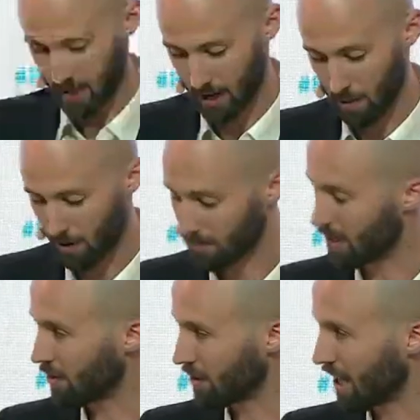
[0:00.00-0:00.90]
apart from a
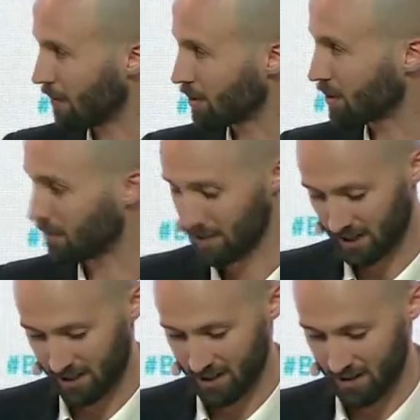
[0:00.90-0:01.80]
year at the Cabinet
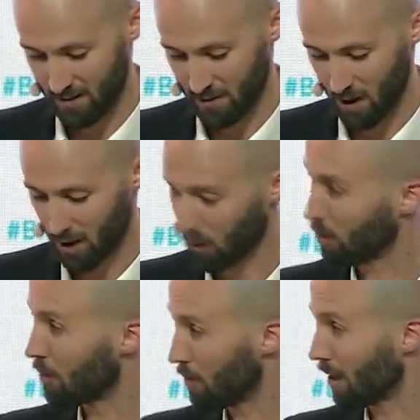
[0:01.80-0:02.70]
Office to work
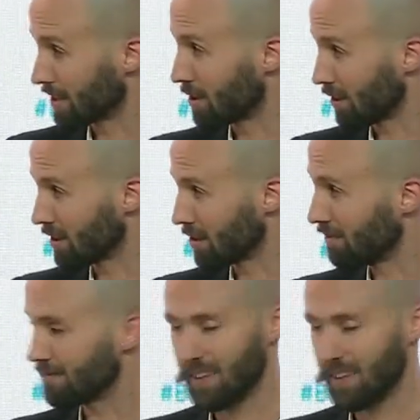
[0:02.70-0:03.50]
on the Brexit transition.